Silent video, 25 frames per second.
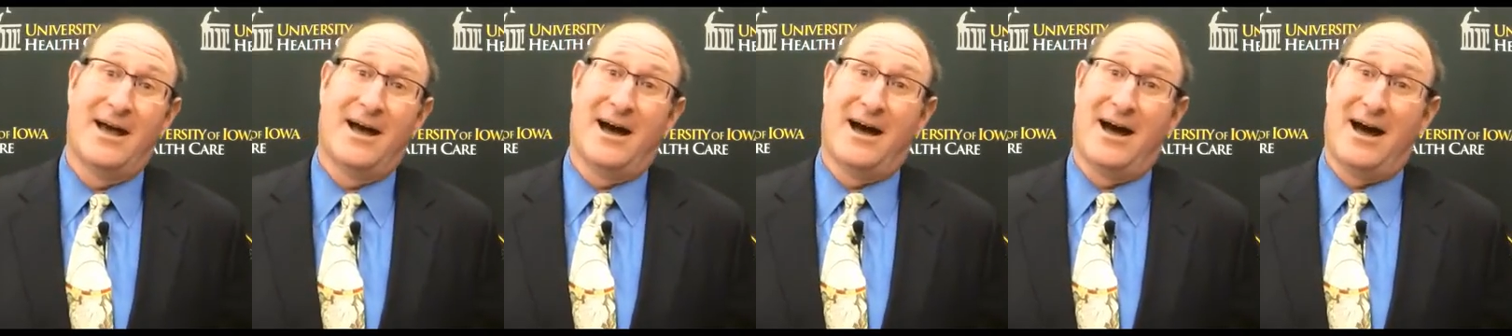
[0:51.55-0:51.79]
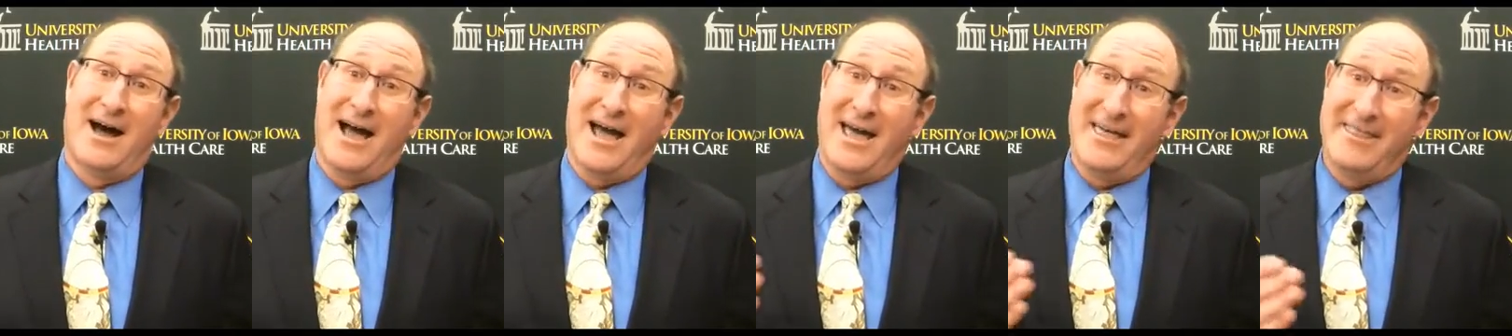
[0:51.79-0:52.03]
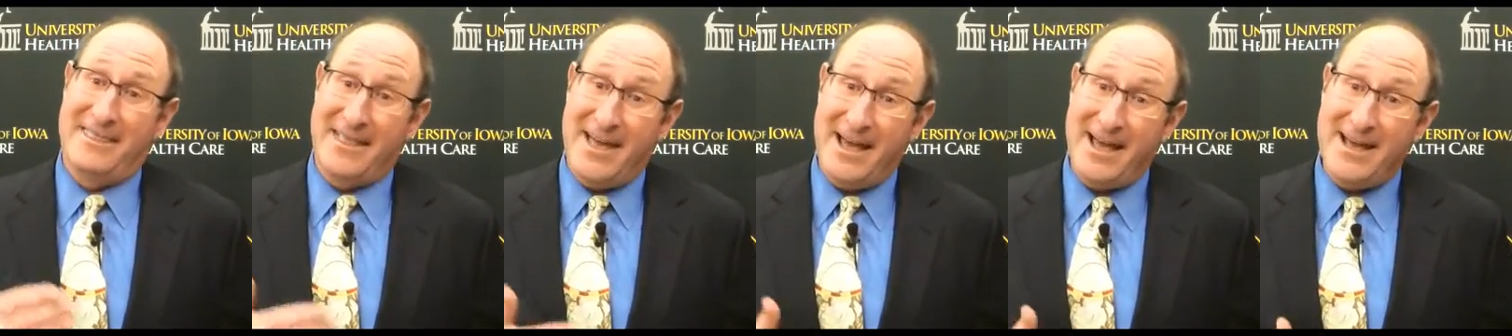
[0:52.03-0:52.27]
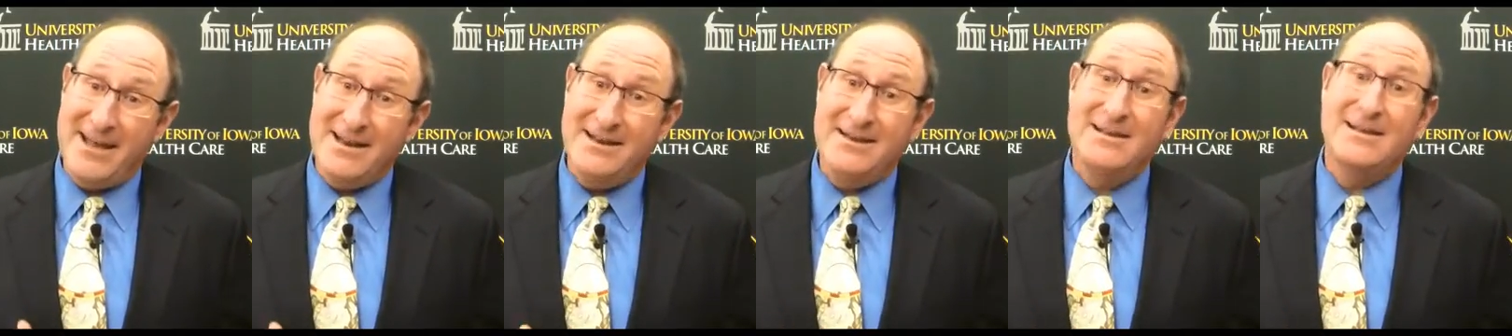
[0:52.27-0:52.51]
and
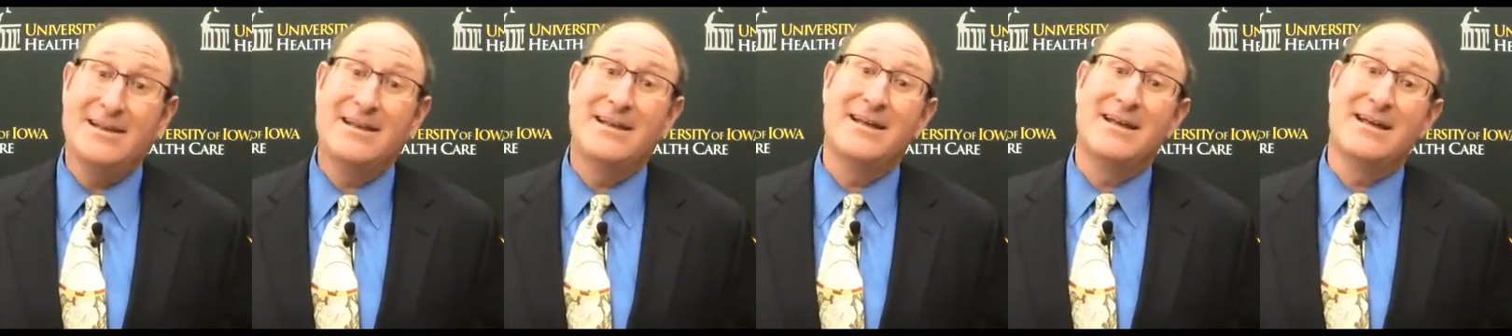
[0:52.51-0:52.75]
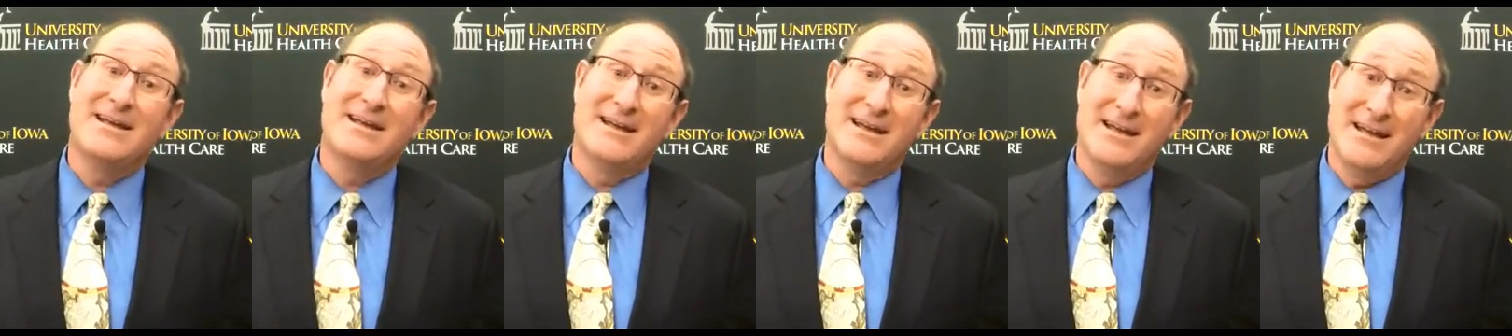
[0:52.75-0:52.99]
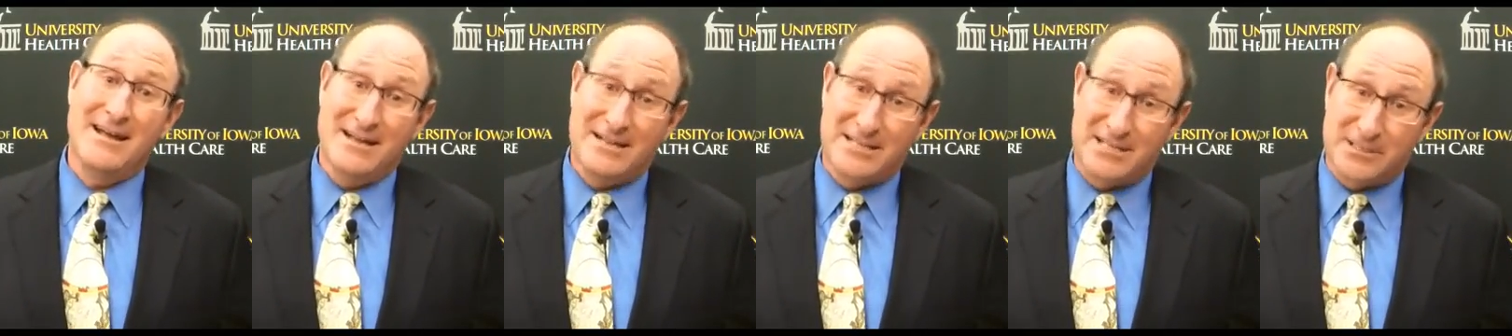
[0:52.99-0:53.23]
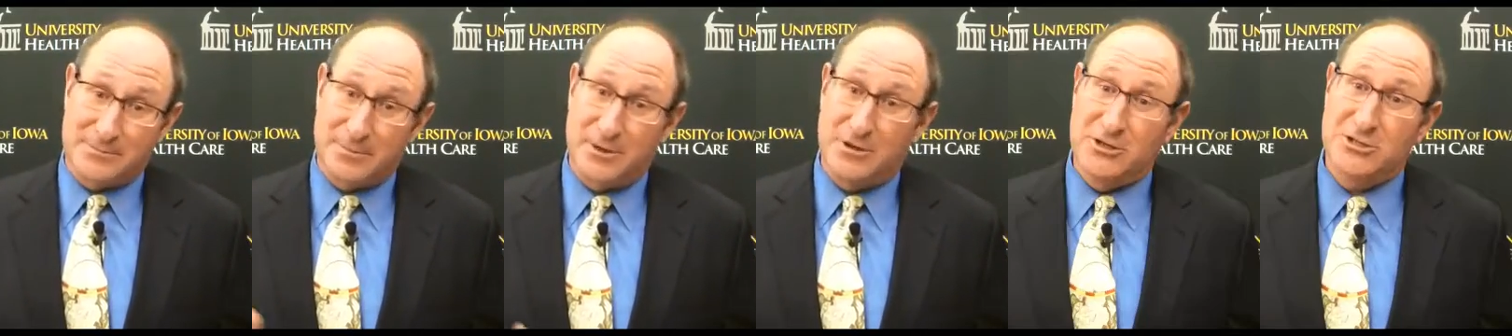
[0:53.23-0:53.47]
that
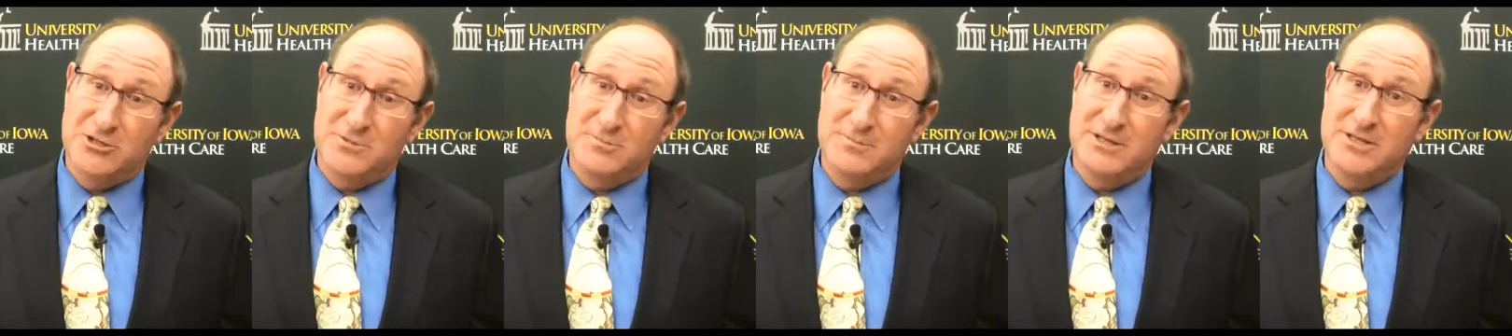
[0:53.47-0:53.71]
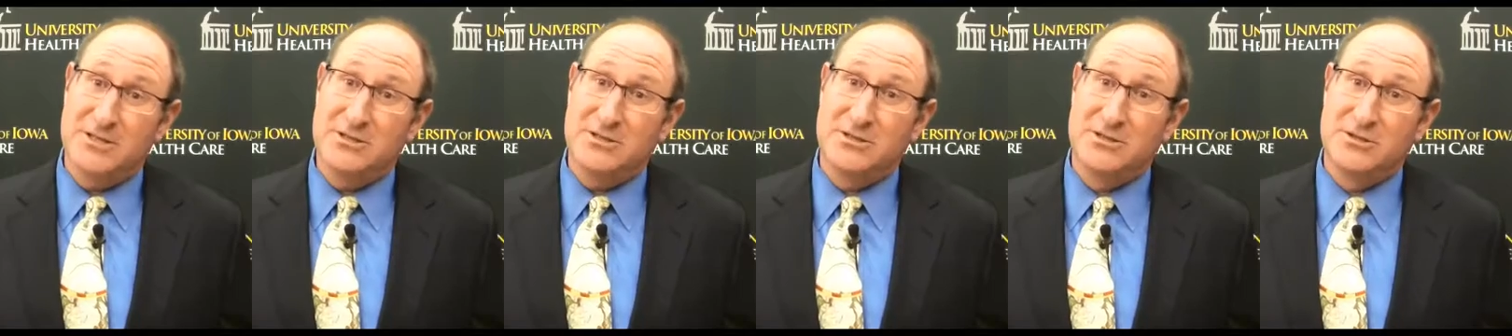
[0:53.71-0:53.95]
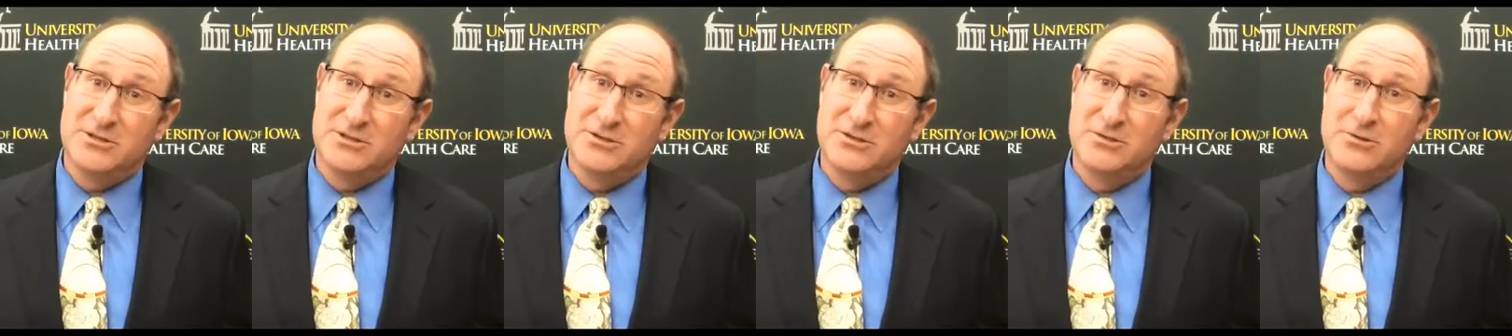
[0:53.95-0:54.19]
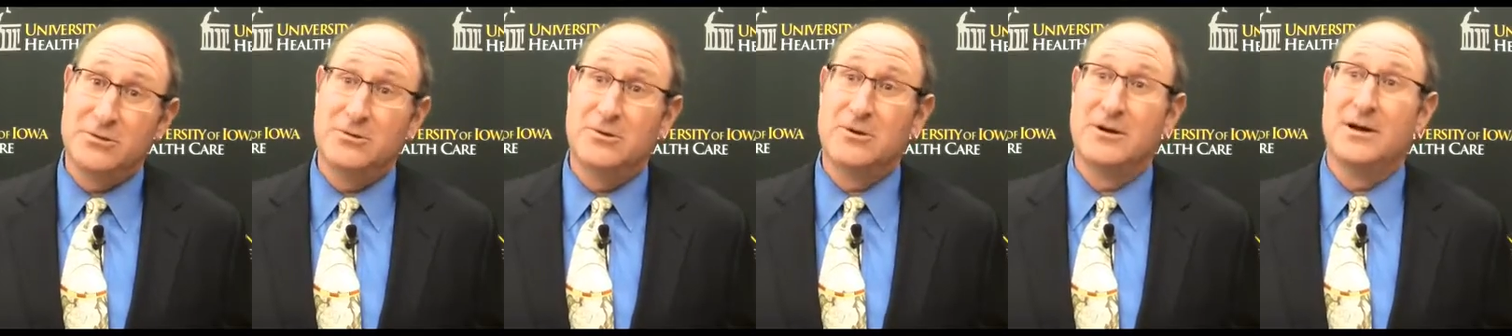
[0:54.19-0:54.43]
exposed me
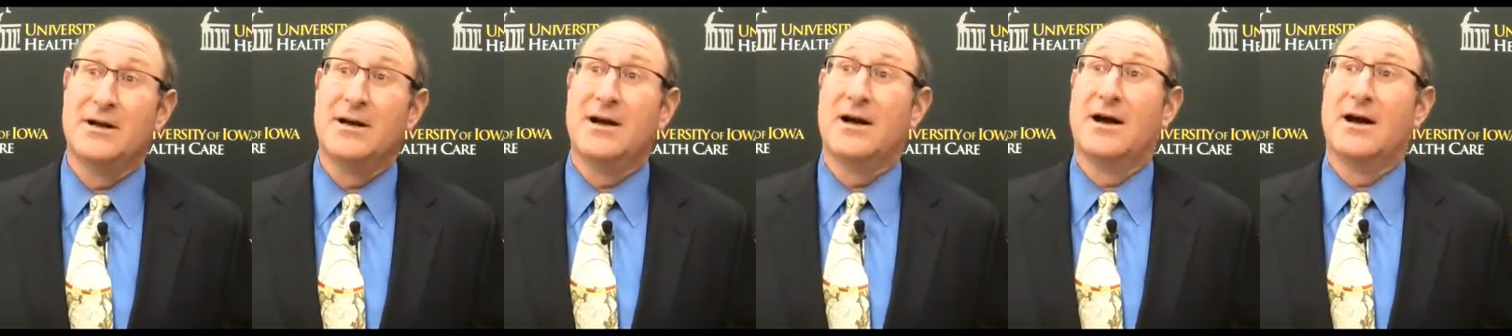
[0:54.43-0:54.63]
to